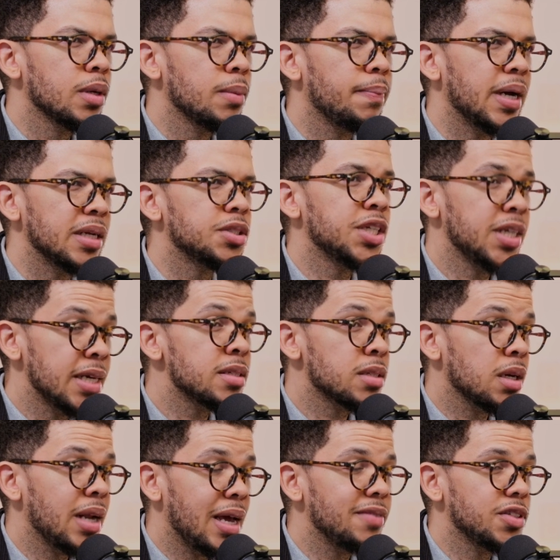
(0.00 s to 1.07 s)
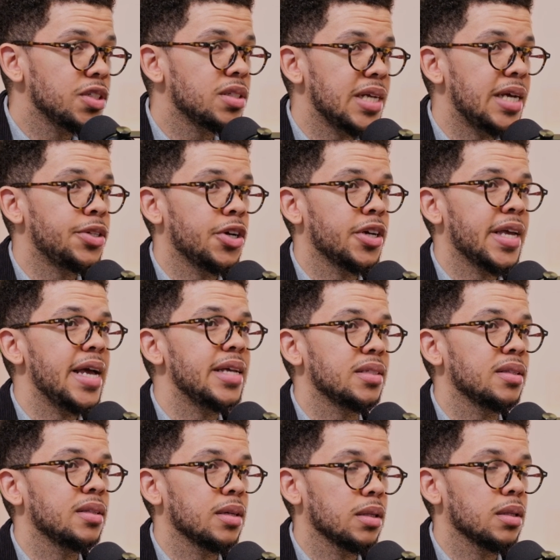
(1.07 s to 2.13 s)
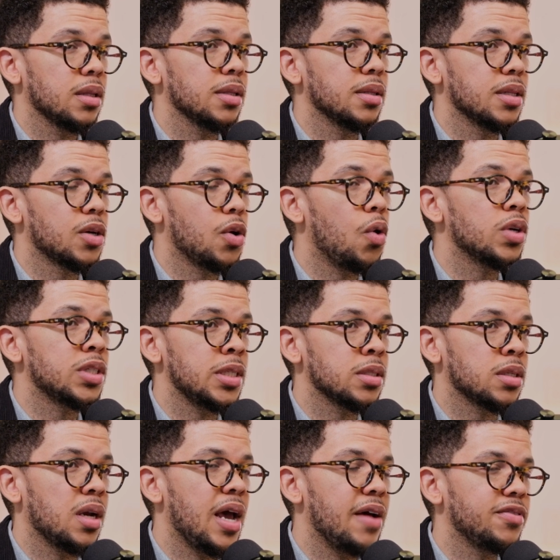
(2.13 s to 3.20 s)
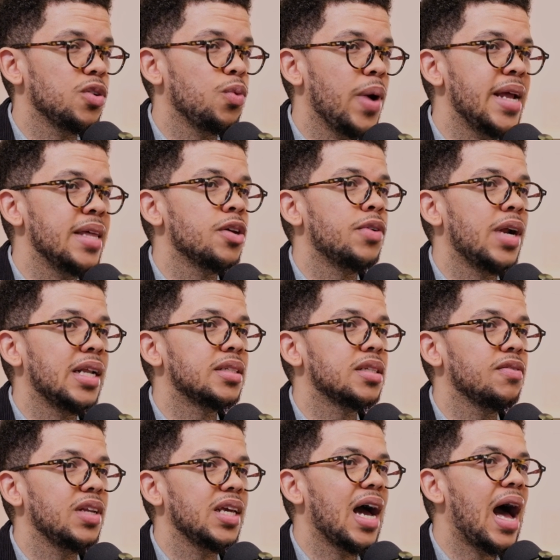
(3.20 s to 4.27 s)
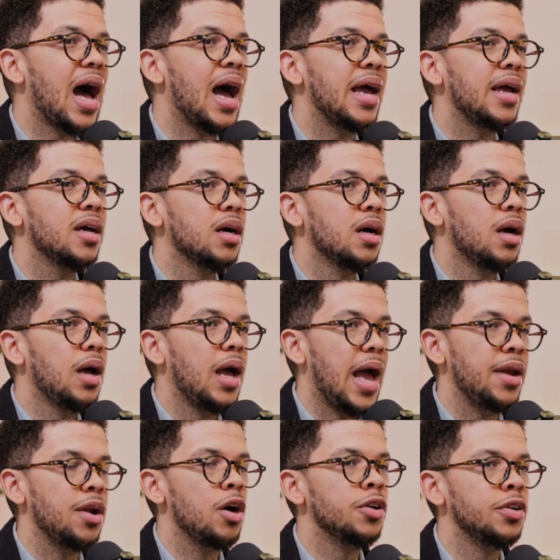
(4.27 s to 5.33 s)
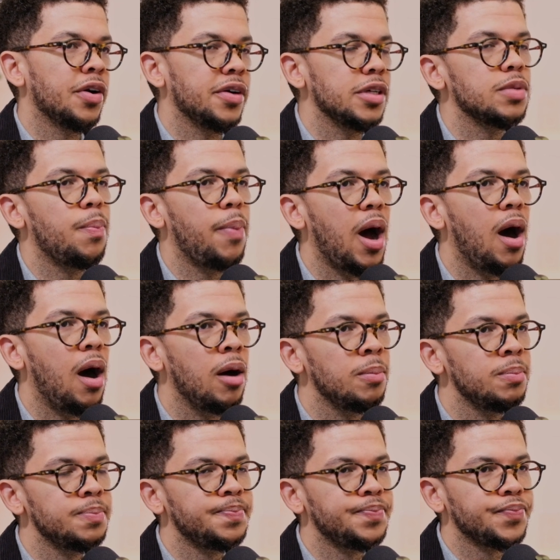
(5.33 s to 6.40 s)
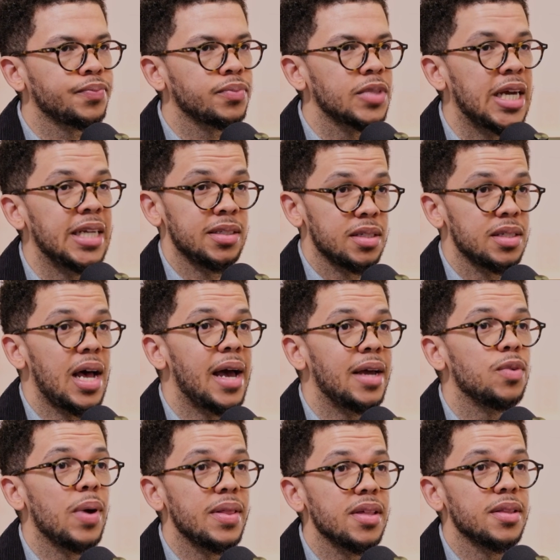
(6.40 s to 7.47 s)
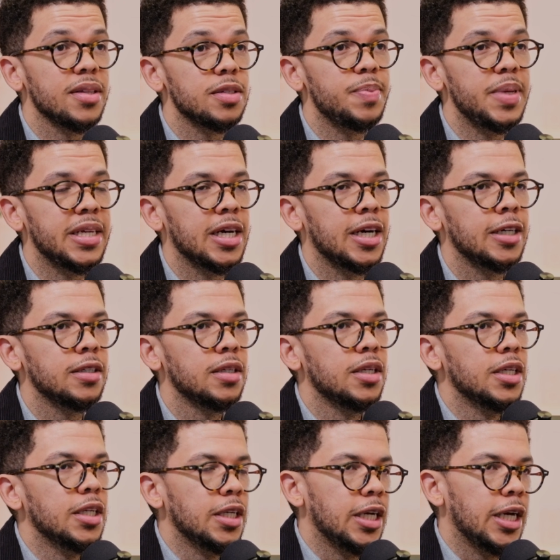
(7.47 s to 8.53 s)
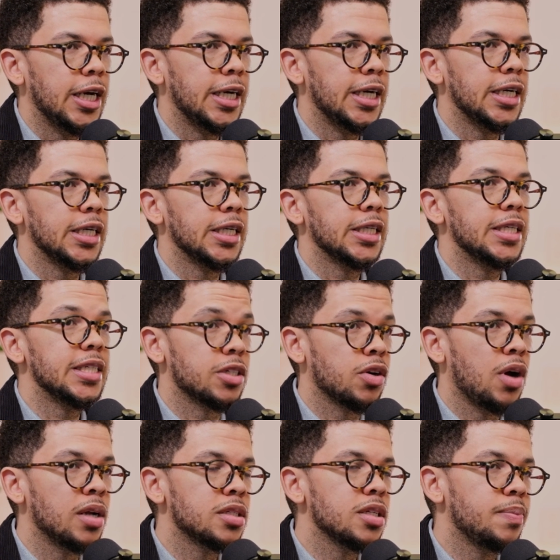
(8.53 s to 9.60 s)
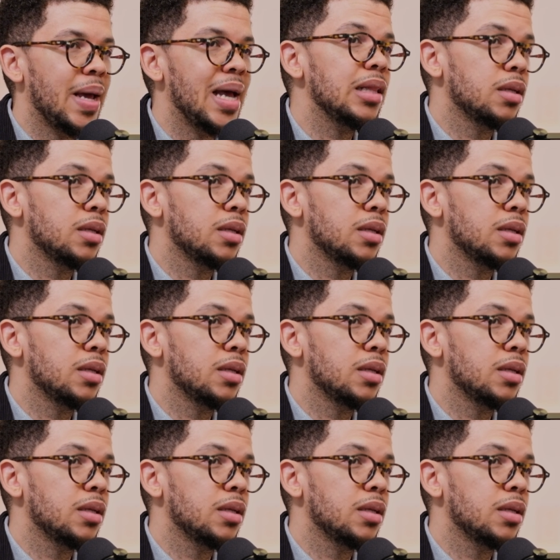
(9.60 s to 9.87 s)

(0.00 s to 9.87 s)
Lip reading: But she is going to have to state her case, and the court is going to have to weigh the relatively high and onerous bar and decide whether the Speaker is granted bail.